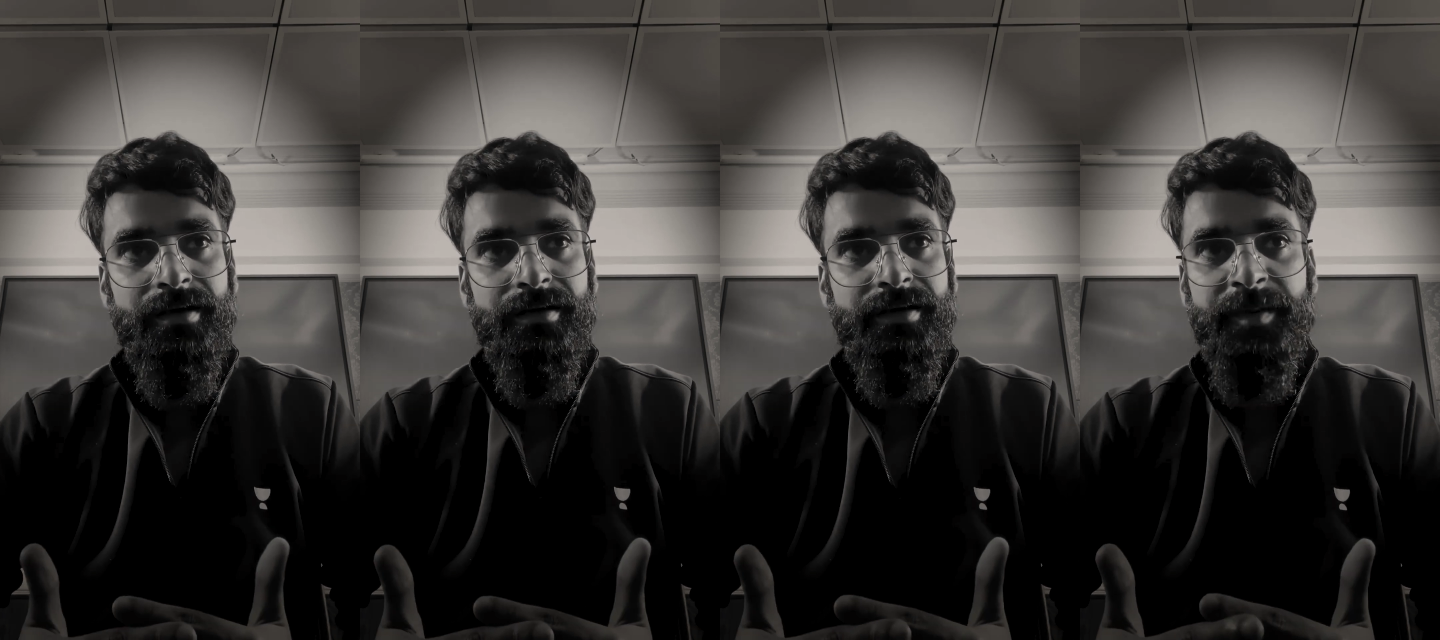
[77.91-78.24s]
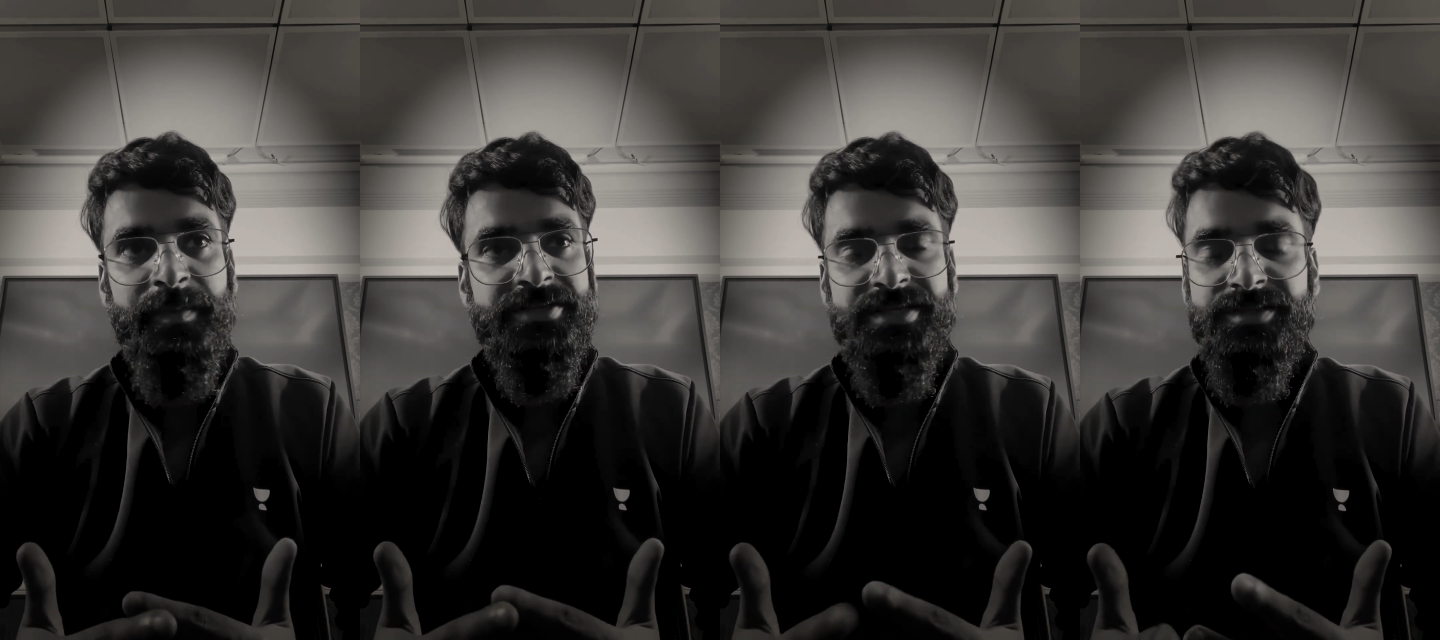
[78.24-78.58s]
let
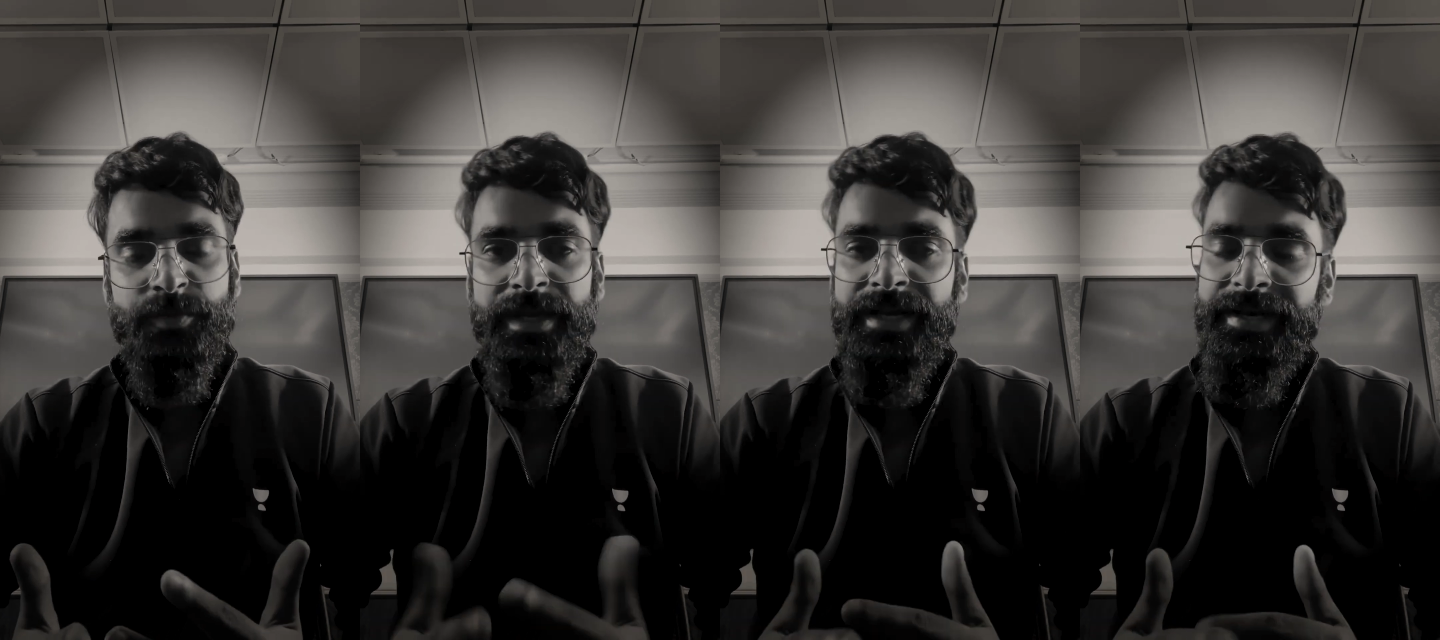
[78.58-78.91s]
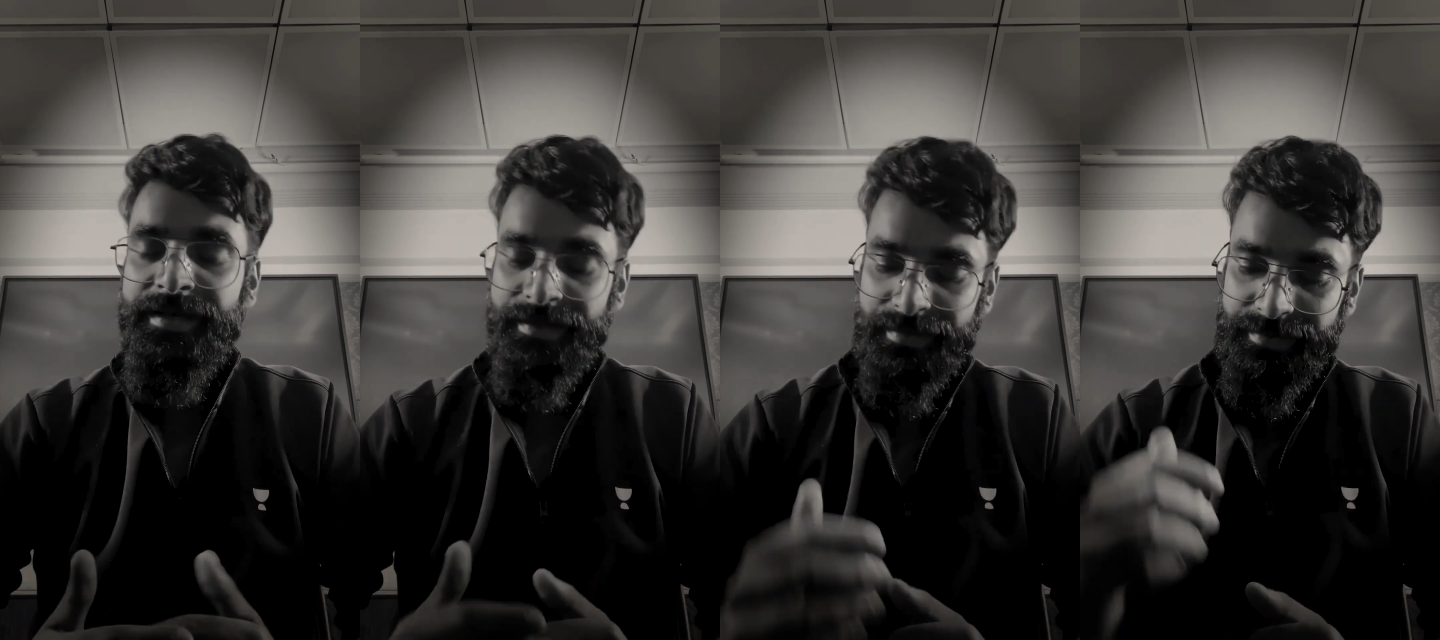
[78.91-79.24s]
me just
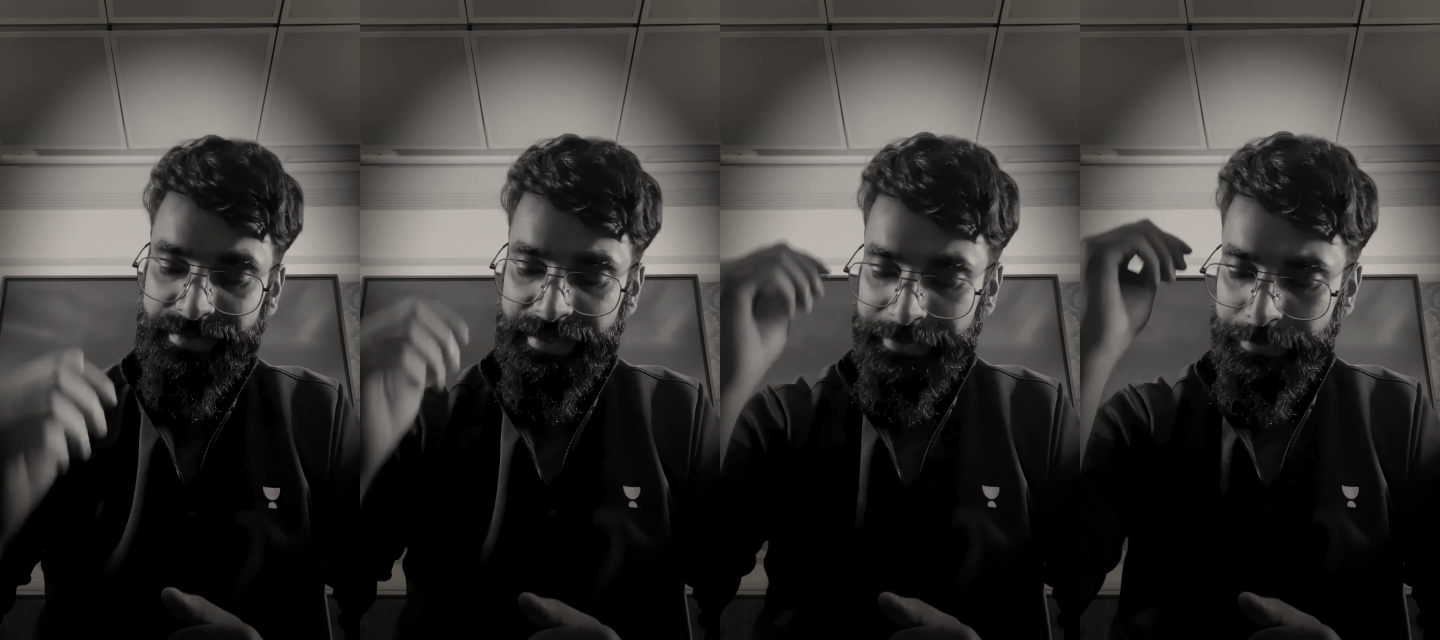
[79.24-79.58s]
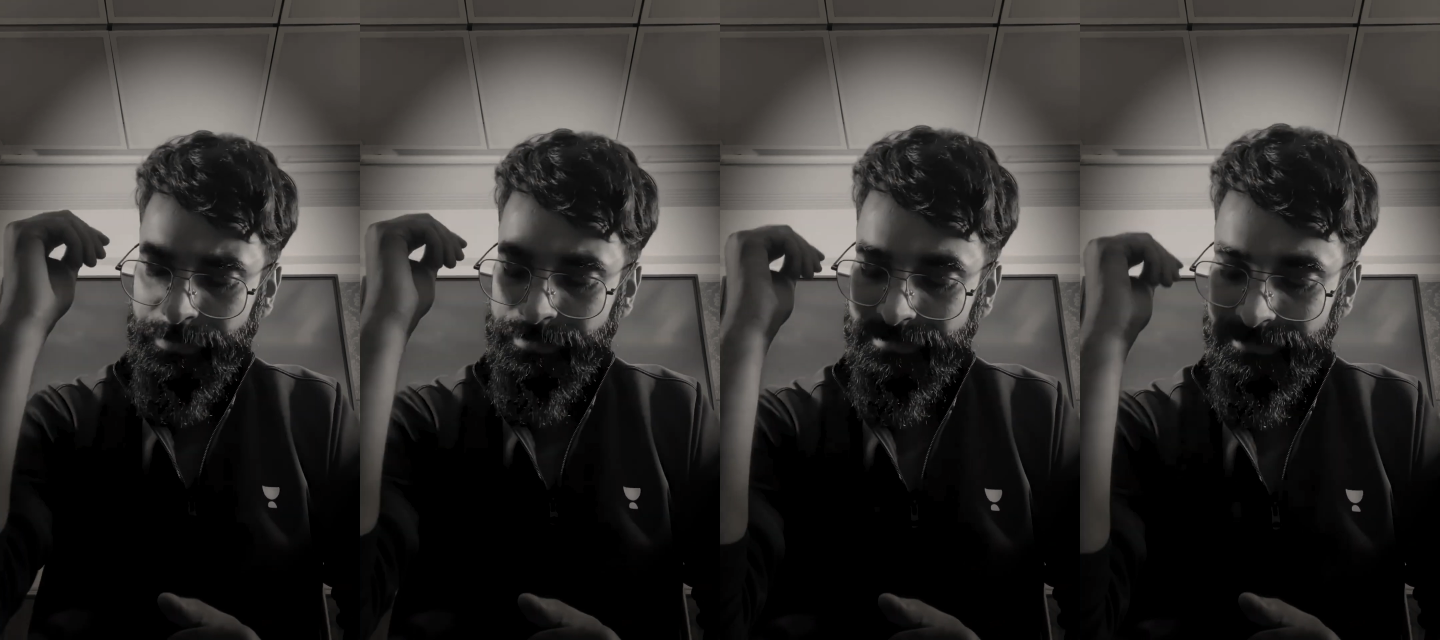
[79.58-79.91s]
quickly tell you